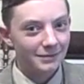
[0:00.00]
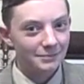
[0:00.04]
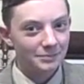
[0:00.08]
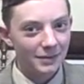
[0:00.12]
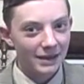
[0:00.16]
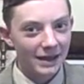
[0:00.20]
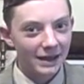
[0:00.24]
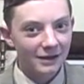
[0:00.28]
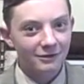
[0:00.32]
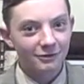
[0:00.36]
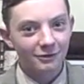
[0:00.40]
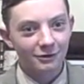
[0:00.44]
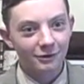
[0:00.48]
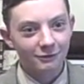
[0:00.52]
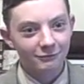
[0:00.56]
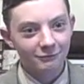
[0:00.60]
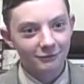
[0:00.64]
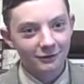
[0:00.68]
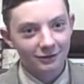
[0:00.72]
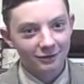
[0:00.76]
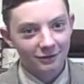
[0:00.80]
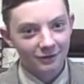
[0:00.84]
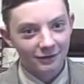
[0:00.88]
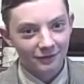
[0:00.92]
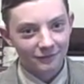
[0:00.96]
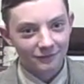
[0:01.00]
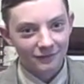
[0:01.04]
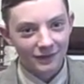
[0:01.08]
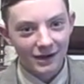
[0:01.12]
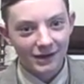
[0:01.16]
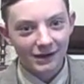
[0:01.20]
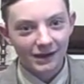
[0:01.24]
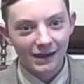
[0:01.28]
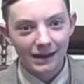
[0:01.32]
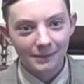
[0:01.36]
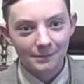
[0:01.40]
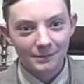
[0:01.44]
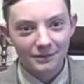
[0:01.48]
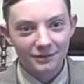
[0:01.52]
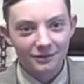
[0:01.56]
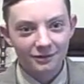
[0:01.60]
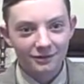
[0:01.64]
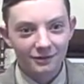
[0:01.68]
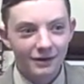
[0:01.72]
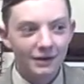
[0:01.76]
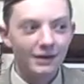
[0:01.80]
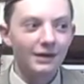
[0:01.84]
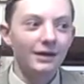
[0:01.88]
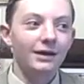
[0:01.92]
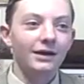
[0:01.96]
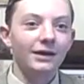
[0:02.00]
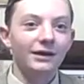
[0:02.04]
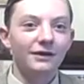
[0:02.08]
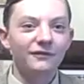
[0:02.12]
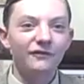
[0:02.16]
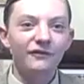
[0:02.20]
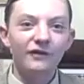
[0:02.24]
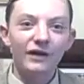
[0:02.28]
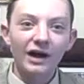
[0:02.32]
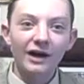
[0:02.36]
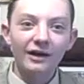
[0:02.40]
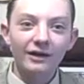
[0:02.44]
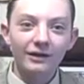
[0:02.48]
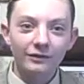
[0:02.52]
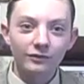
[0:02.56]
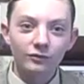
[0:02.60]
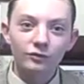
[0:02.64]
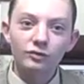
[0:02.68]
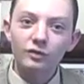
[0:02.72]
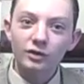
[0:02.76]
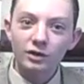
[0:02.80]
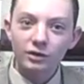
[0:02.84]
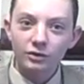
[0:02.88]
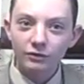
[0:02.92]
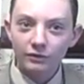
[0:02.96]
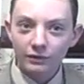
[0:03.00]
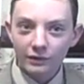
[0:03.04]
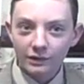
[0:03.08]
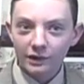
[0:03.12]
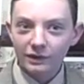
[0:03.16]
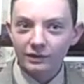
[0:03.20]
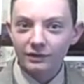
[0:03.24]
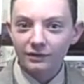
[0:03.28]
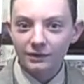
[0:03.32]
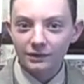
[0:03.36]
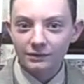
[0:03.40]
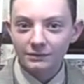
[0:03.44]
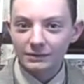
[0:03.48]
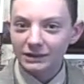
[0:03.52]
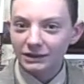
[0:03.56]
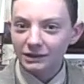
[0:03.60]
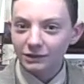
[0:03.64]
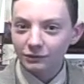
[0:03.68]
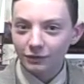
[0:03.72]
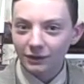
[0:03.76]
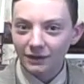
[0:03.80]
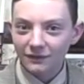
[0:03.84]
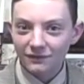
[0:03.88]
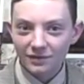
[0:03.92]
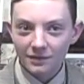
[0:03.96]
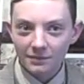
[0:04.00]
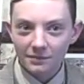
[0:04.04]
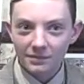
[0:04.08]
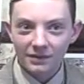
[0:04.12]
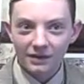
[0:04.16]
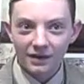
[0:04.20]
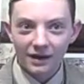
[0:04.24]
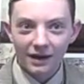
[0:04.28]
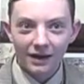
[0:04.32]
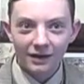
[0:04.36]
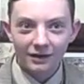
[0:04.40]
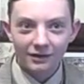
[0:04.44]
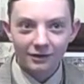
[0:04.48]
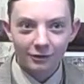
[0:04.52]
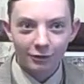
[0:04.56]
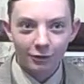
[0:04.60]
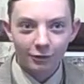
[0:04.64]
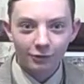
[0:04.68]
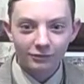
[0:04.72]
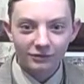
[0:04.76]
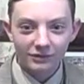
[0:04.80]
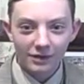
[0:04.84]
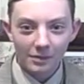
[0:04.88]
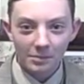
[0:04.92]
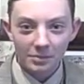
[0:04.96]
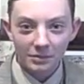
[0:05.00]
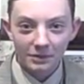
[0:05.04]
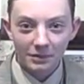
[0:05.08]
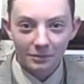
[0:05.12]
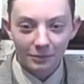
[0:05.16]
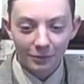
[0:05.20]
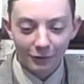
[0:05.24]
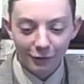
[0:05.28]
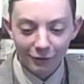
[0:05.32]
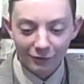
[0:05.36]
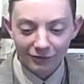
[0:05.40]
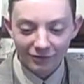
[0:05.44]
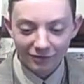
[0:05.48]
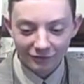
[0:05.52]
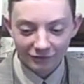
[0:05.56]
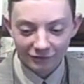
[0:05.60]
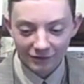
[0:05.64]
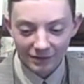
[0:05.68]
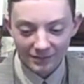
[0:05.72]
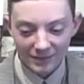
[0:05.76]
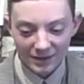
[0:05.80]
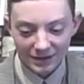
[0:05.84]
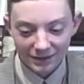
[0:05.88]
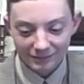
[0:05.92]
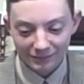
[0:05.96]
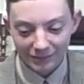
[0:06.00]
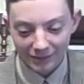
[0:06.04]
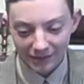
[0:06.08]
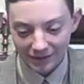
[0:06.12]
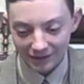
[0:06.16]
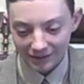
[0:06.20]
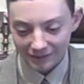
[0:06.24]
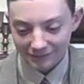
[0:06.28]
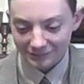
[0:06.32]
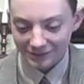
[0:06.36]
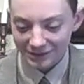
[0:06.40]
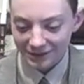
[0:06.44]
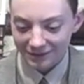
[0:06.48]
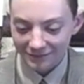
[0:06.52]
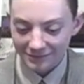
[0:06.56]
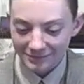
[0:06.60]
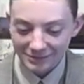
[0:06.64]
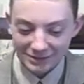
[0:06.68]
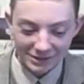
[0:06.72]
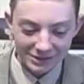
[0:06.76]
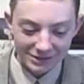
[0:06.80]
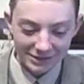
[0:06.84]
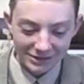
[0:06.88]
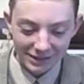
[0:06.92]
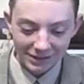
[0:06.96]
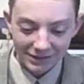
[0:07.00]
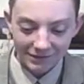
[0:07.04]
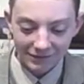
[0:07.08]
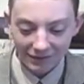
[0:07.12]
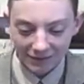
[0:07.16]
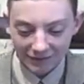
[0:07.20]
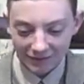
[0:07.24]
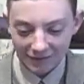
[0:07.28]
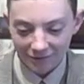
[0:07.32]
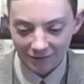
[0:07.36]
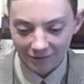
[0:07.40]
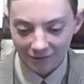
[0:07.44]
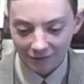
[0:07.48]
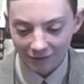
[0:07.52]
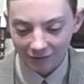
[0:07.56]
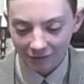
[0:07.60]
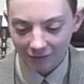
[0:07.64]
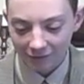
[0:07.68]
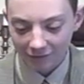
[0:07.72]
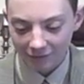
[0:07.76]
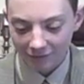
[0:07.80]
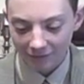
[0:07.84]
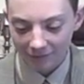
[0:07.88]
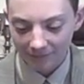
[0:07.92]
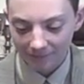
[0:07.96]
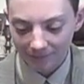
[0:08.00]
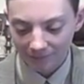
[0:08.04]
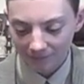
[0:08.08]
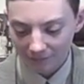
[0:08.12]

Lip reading: Backyard wrestling, if that happens. In literally less than a minute, you'll have some guy curled up in a ball screaming in pain. I'm just saying, that's how it goes.